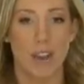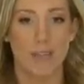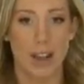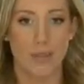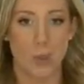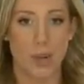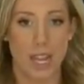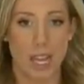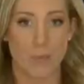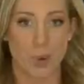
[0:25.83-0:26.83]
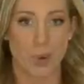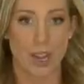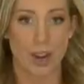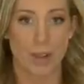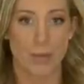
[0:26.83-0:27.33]
at $5.28 per
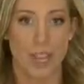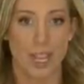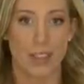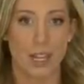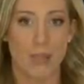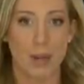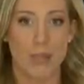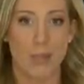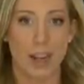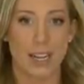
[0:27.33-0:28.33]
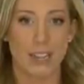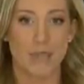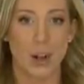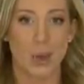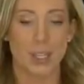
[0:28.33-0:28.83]
share. The company provided
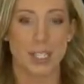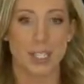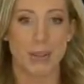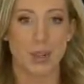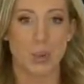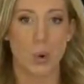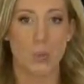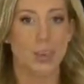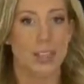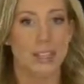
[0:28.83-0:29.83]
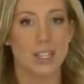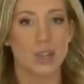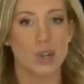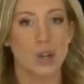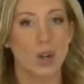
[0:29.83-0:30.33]
the following statement, quote, "We believe
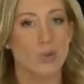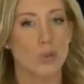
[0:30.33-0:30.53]
these strong